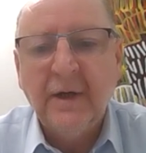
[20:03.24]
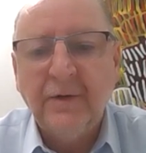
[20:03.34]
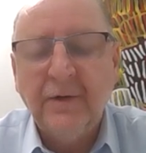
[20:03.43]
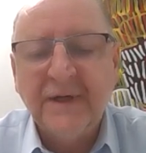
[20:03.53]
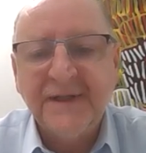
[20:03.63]
know,
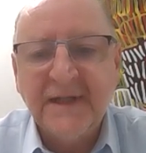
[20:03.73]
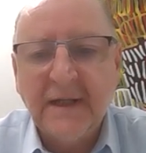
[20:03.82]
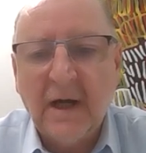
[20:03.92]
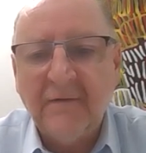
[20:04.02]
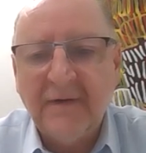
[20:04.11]
you can see
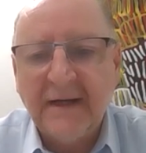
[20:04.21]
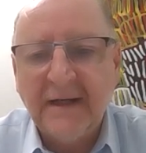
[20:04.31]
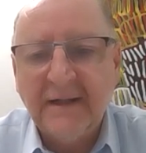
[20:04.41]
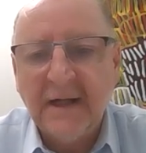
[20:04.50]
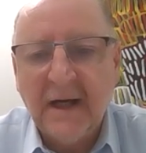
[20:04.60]
that I've
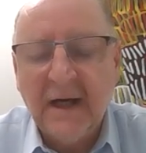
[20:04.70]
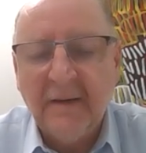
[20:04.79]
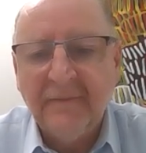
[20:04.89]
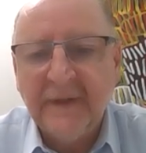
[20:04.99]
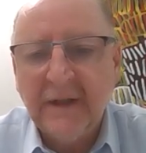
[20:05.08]
added,
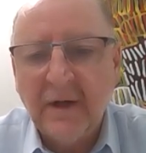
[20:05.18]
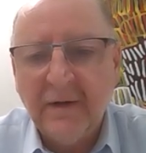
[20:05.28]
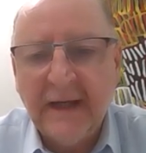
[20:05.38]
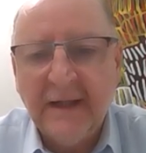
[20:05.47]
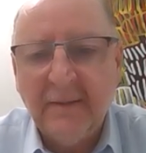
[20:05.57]
you know,
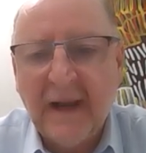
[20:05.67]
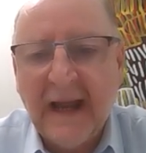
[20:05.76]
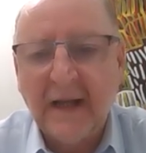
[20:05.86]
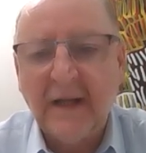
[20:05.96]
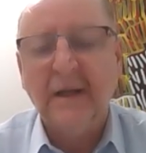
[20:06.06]
in the
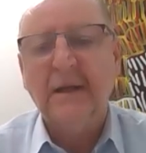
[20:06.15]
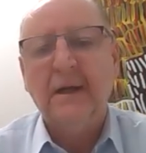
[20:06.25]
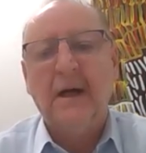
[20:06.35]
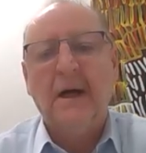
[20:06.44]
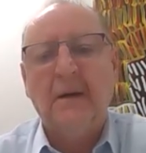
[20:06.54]
black
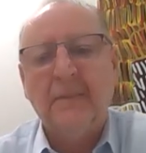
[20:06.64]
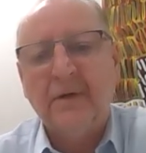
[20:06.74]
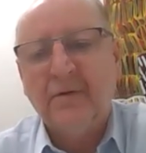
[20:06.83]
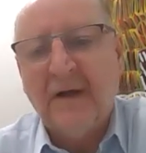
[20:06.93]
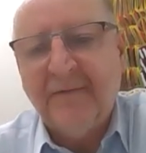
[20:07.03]

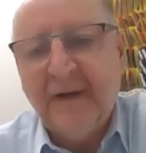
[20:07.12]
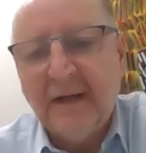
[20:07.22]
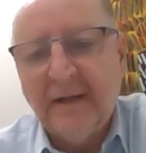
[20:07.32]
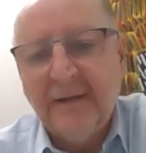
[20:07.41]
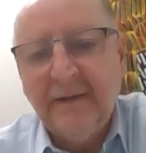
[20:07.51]
graphic,
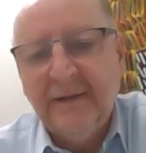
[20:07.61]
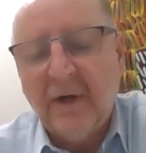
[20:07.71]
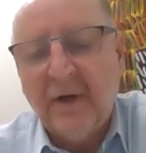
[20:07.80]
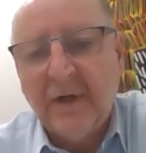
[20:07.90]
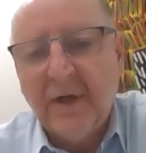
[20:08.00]
you
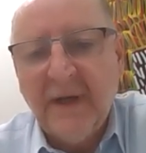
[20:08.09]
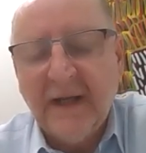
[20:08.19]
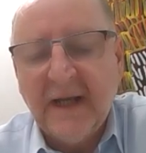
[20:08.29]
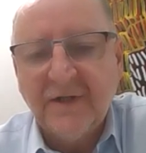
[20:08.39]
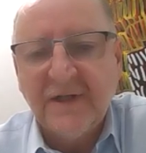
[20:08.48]
know, the
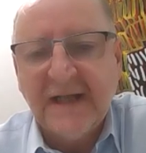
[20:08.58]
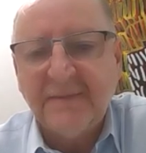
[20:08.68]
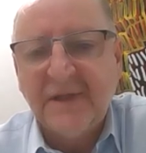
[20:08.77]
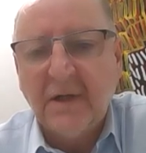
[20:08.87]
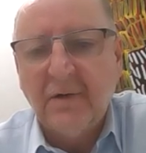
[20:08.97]
communication is
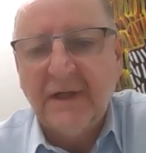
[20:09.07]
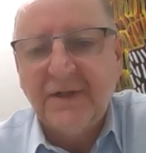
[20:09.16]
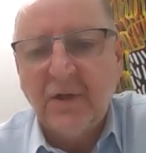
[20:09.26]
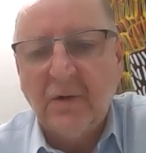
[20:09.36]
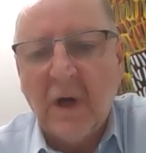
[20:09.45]
absolutely
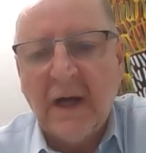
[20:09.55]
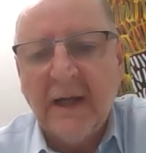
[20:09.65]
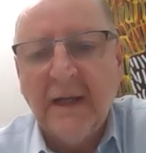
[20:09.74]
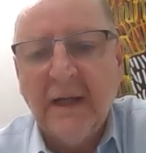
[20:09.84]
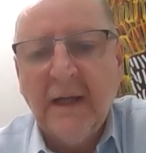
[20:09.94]

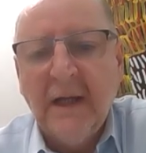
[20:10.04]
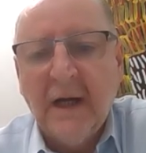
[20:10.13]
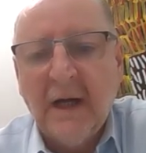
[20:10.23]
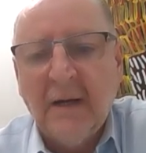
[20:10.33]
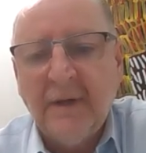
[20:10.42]
two-way.
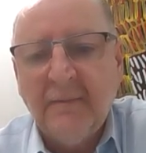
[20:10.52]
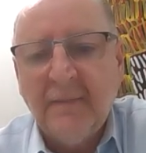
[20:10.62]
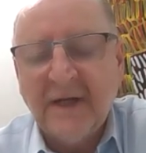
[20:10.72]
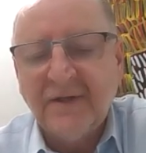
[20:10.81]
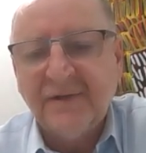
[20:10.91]
And
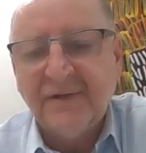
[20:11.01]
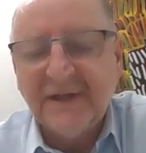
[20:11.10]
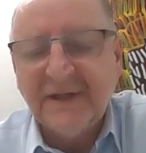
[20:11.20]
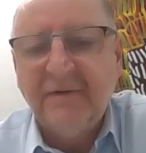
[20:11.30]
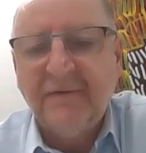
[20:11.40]
managers are
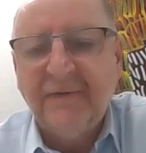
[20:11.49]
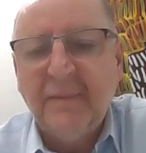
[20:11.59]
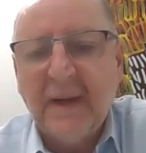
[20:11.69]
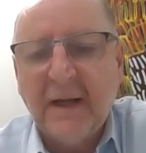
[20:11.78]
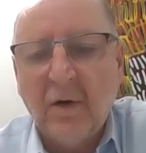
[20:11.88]
asking for
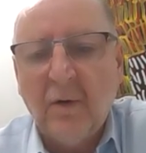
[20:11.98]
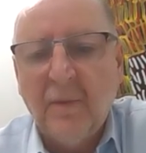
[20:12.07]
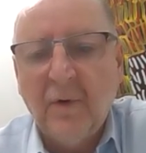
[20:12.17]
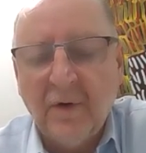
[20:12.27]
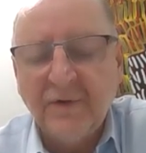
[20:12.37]
feedback a lot
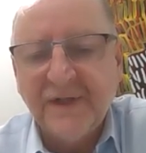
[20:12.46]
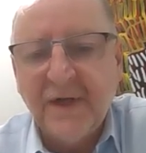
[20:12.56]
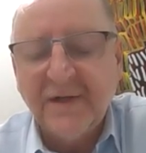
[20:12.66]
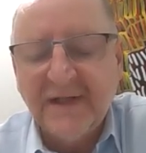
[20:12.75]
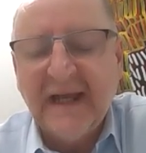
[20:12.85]
more, not just
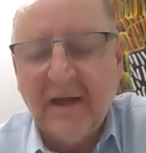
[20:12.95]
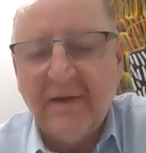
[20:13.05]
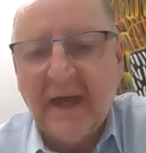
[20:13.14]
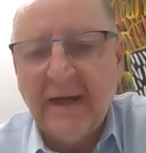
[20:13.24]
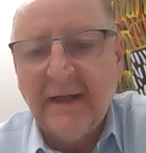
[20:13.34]
asking how
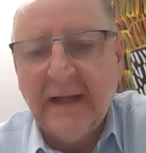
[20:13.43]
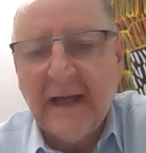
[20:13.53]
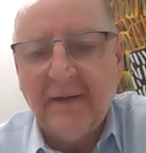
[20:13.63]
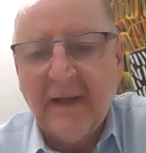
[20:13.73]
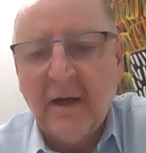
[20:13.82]

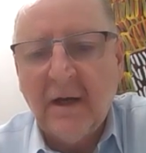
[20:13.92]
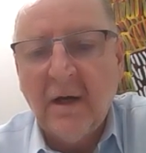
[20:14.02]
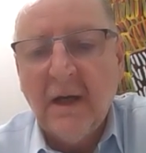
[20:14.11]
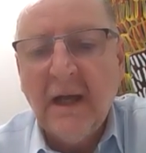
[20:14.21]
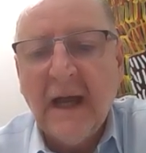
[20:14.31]
they are.
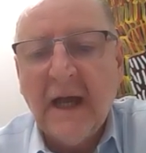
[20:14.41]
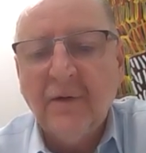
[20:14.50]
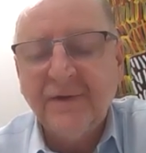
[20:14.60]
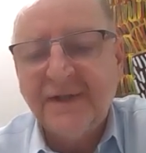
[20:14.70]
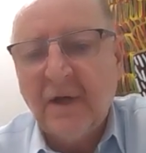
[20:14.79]
And
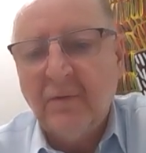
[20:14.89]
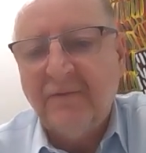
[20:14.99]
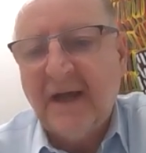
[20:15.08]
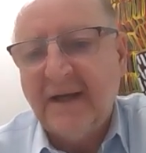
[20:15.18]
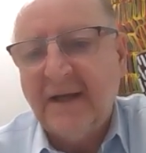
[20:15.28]
also
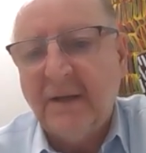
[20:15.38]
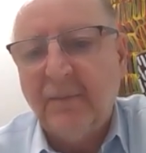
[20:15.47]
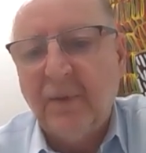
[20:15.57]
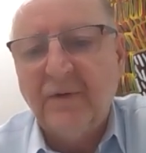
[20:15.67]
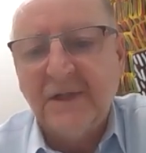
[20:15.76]
we've added in the
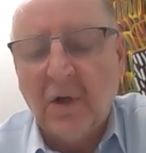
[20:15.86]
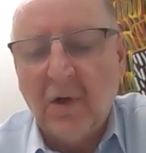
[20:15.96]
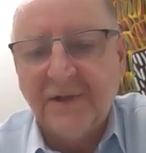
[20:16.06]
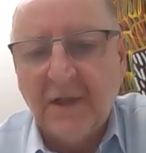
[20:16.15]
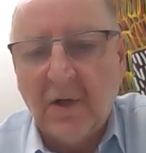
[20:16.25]
blue, there's
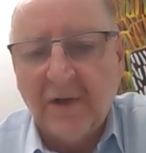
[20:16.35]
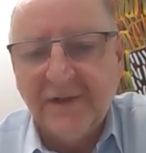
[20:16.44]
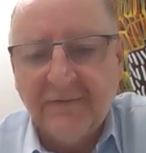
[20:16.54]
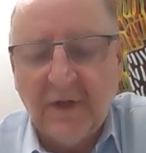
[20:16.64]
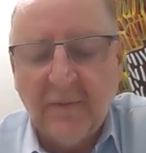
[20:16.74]
lots and
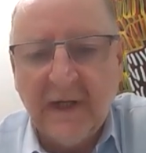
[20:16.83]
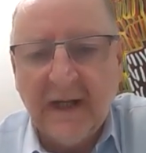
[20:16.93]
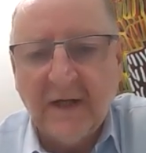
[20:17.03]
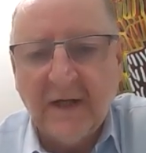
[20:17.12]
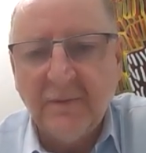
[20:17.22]
lots of
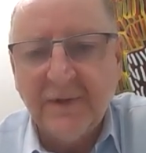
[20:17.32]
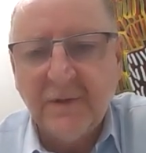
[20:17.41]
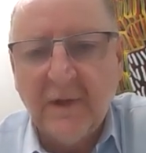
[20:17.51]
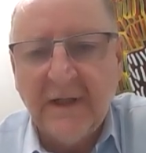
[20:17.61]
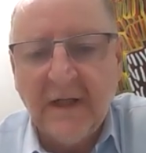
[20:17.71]
communication
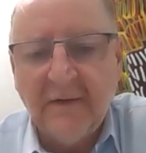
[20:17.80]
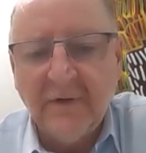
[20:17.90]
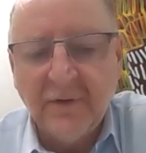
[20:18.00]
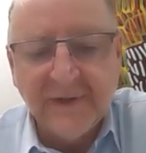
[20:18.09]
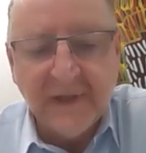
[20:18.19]
between the
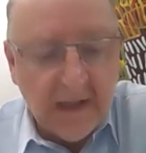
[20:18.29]
individuals.